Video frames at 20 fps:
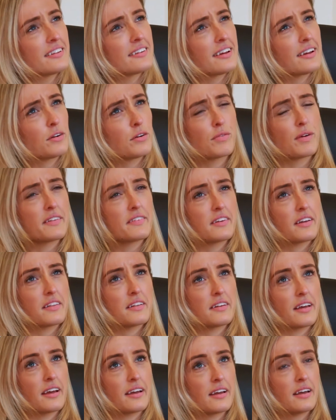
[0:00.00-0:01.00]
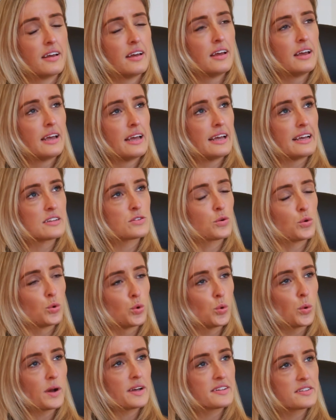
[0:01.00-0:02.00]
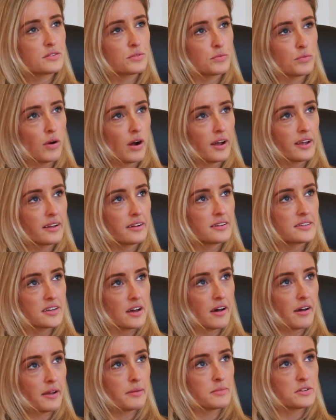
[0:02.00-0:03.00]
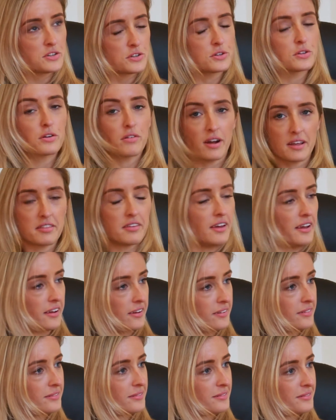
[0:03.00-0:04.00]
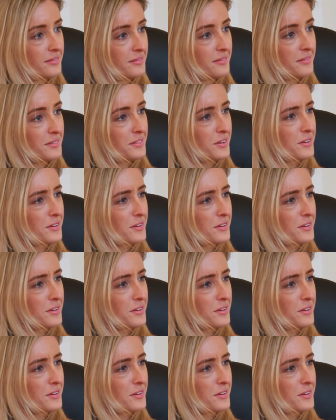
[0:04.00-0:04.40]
day, or read the other day, it's always the right time to do the right thing. So